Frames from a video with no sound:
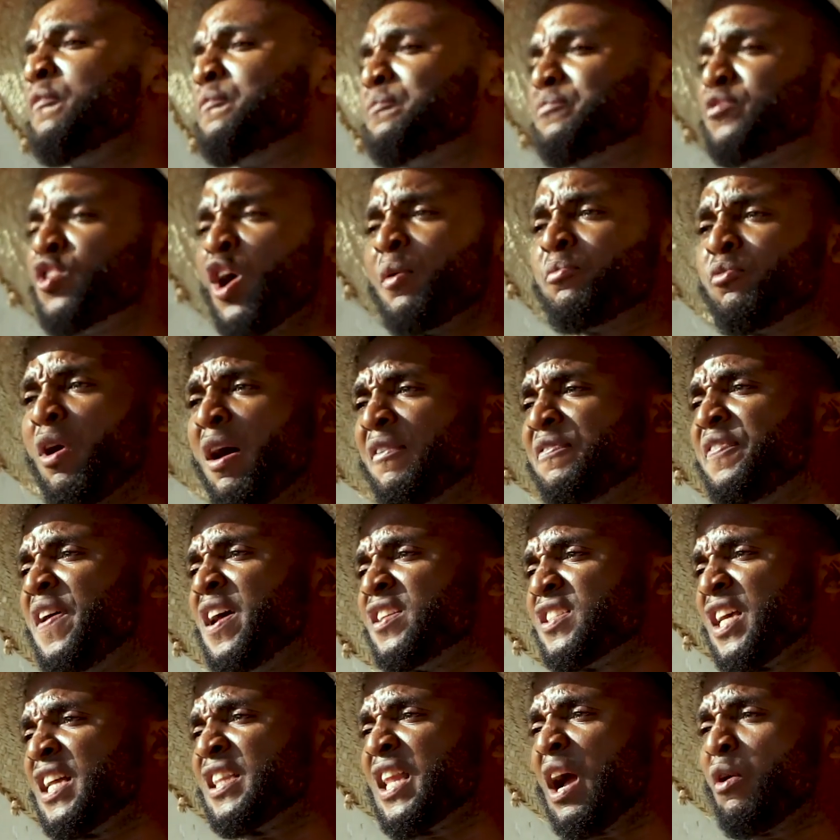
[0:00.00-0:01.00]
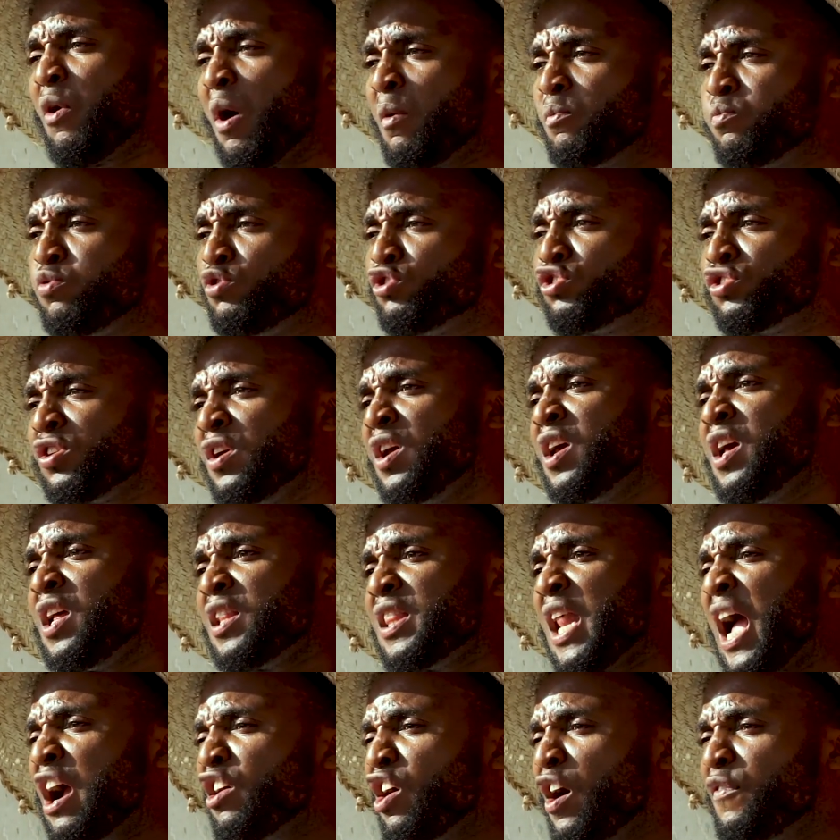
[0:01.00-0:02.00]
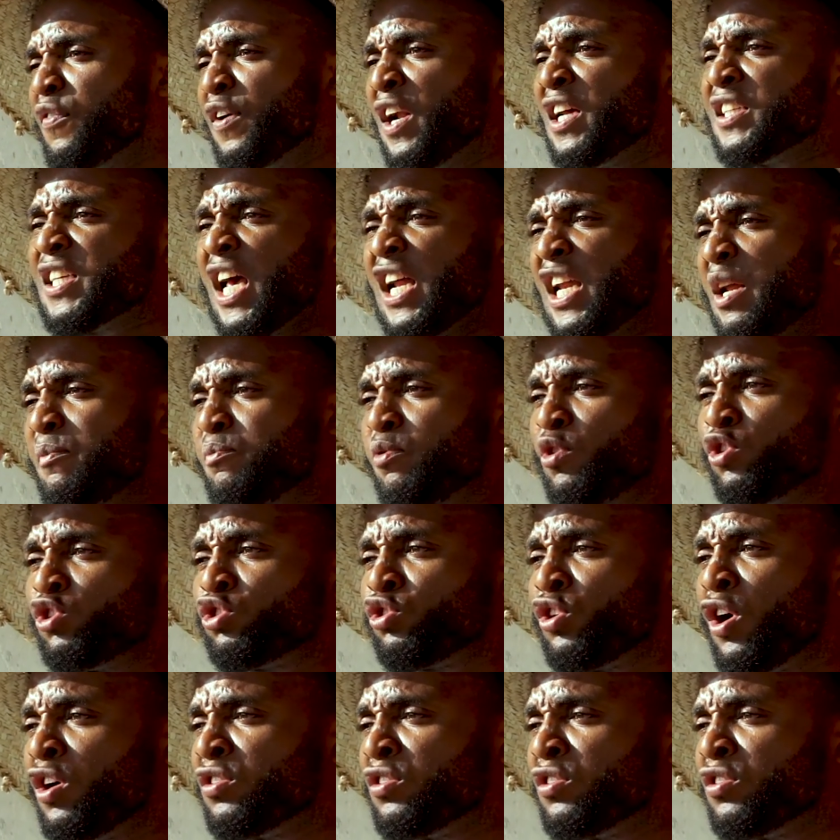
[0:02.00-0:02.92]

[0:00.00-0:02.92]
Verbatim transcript: can't jump one fence, enter one bush. Now I can't follow inside the bush